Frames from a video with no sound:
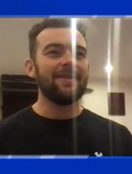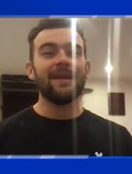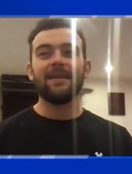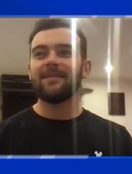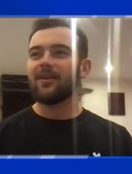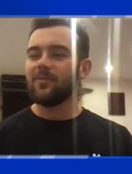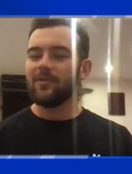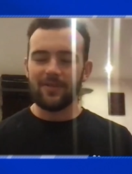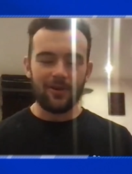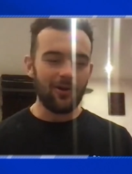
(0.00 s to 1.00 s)
And then he starts
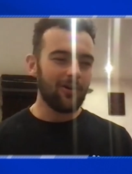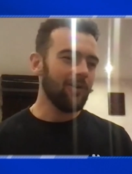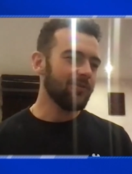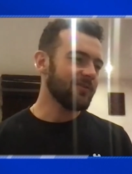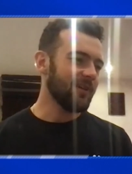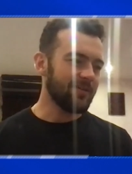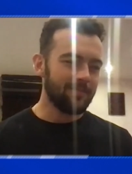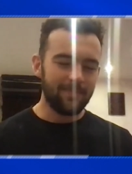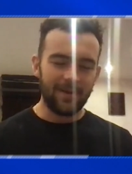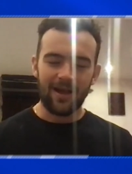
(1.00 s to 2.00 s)
moving to long course and starts
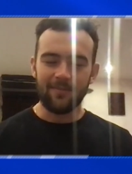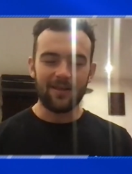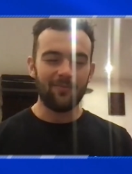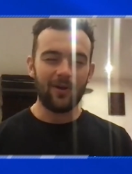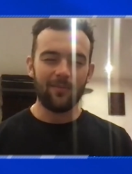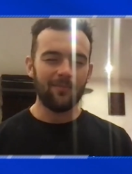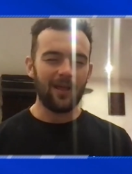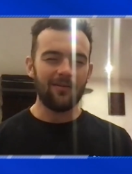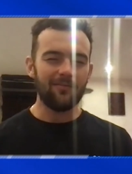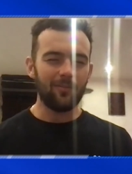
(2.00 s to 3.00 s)
becoming
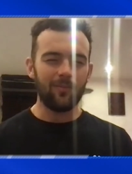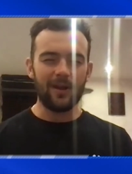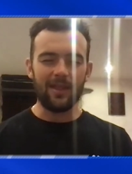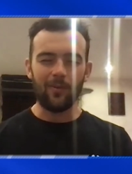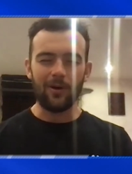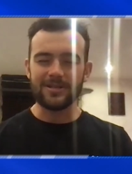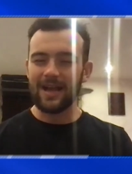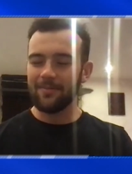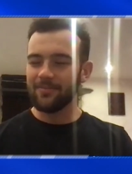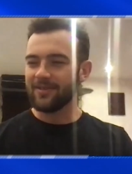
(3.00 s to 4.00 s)
winning the world
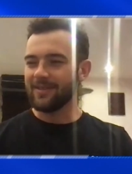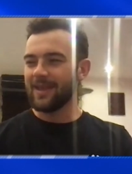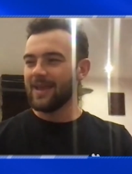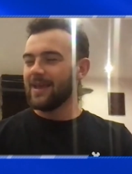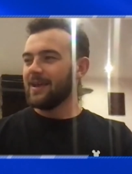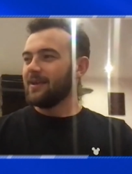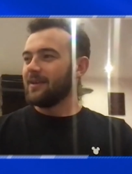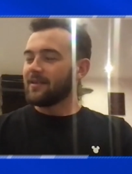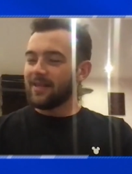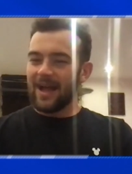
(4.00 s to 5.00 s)
champs. And
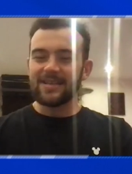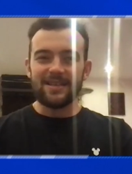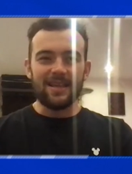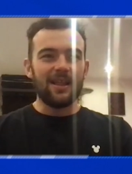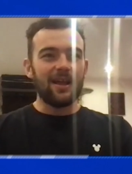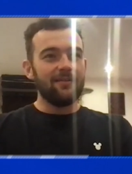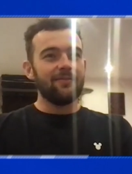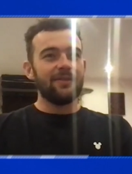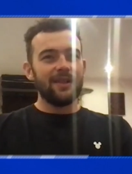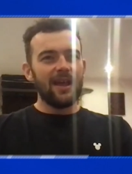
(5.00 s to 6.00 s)
so I was like, actually, like,
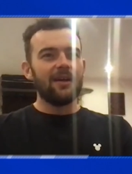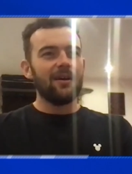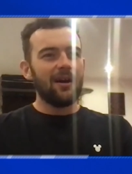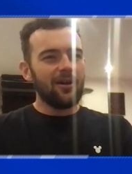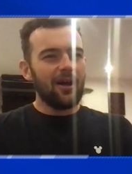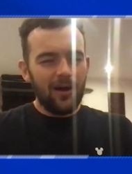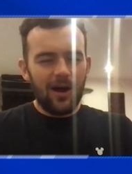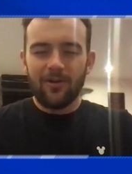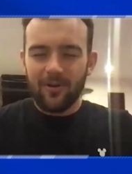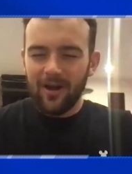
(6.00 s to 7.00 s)
yeah,
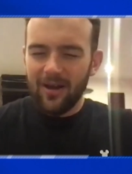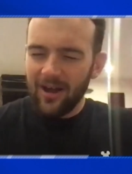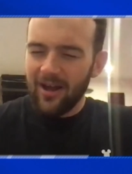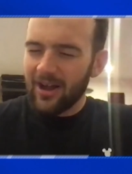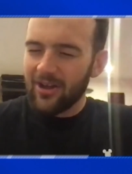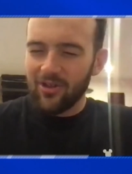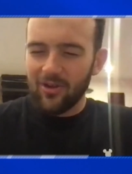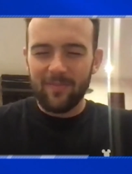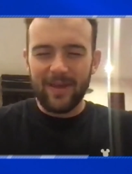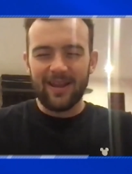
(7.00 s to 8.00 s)
I could
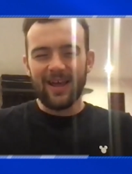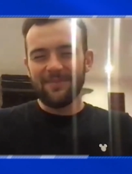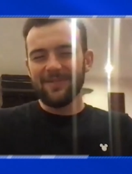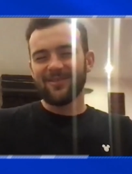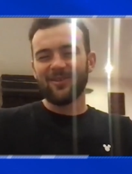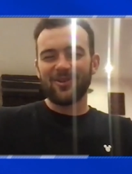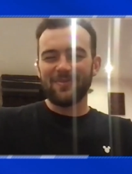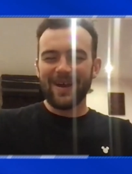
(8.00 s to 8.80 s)
do with being like him. That's not too